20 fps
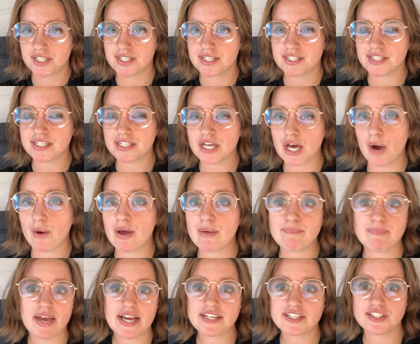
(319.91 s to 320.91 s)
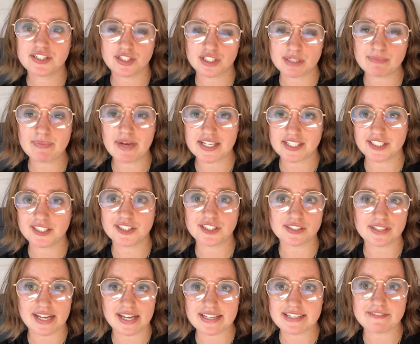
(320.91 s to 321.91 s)
It makes your message
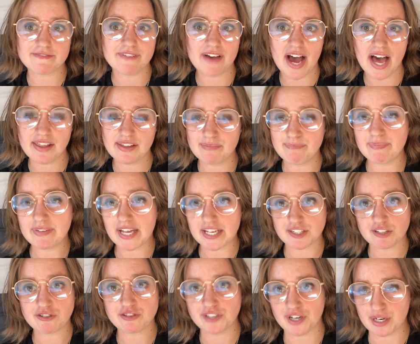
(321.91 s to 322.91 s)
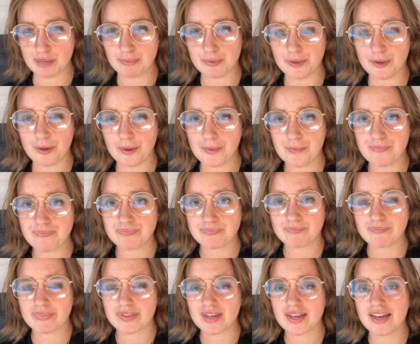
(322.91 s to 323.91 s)
less valid and less credible.
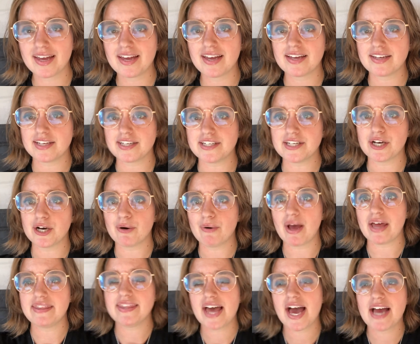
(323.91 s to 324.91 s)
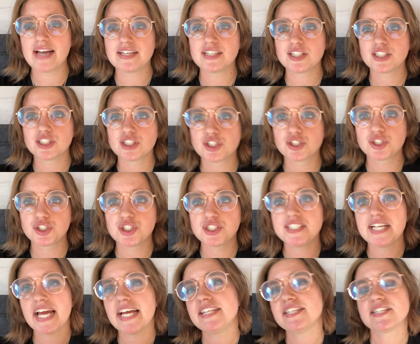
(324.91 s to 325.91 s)
And that
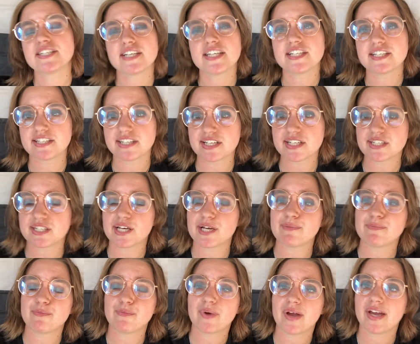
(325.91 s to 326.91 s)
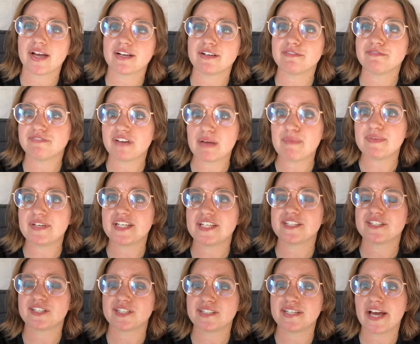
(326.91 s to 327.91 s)
creates a system where feminists
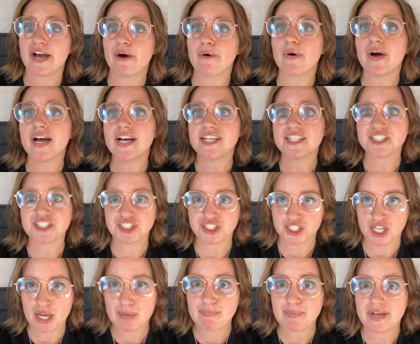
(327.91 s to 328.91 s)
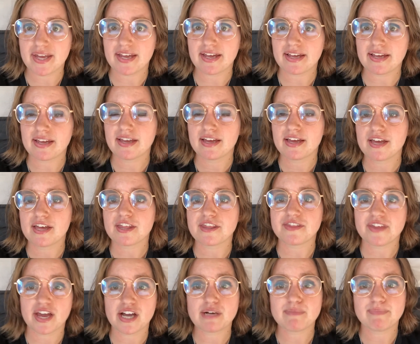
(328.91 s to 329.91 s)
are now shaping
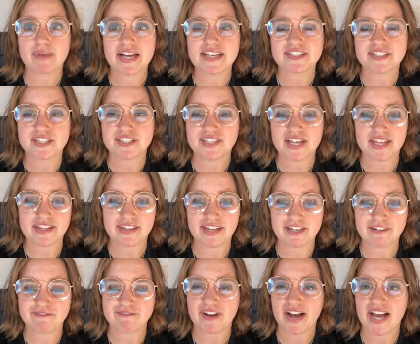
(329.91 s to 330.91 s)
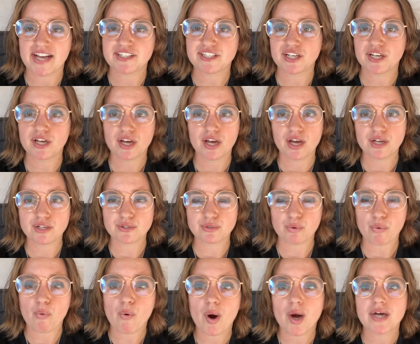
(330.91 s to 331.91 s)
their message and their fight
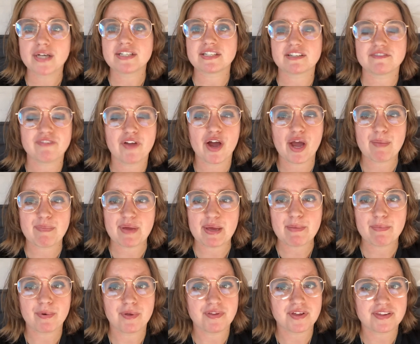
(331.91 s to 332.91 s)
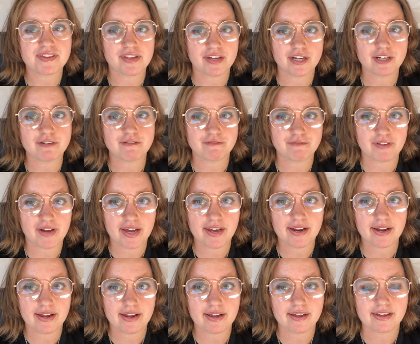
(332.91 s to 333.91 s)
towards the very people that they are
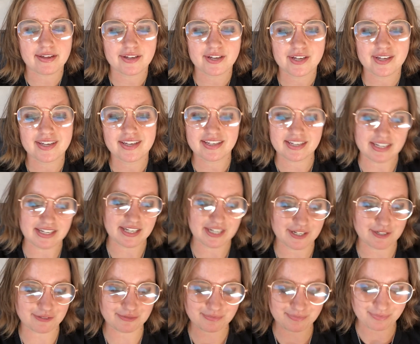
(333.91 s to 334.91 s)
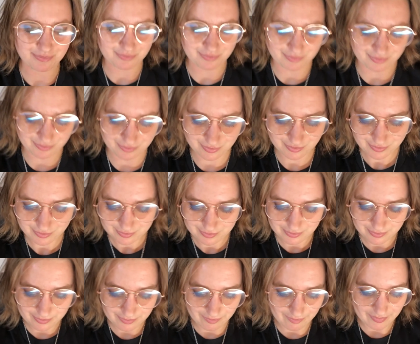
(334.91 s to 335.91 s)
fighting.
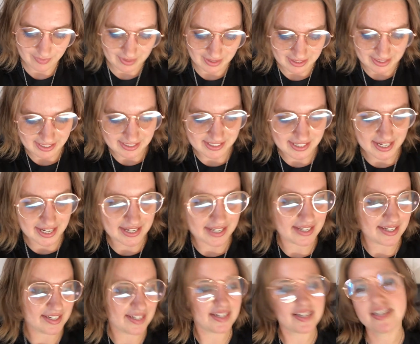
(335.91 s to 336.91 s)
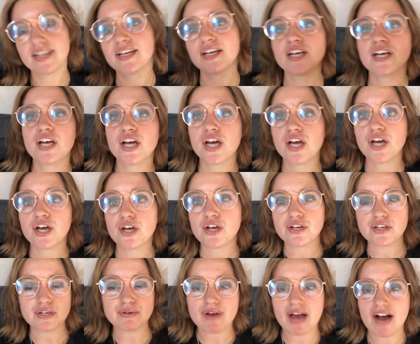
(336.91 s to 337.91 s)
It's like
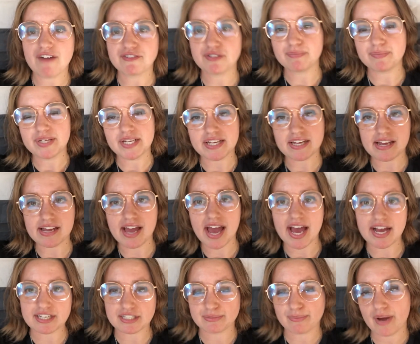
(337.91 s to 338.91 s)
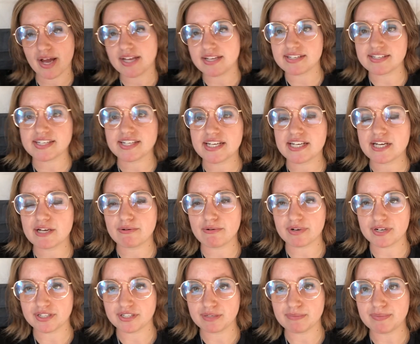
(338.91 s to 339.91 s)
you have to be X, Y, and Z in order
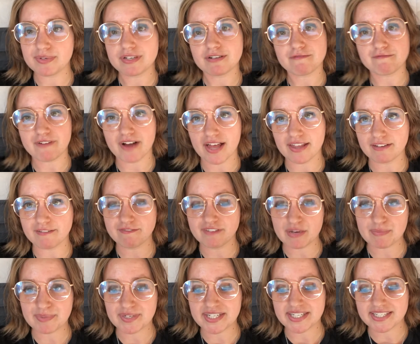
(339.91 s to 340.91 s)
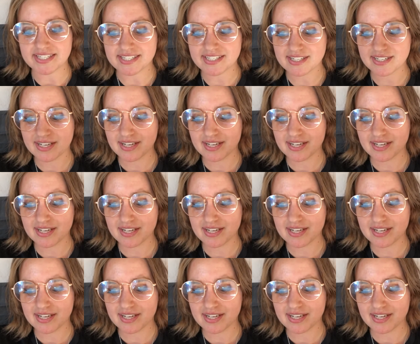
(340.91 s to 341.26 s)
to be a valid feminist.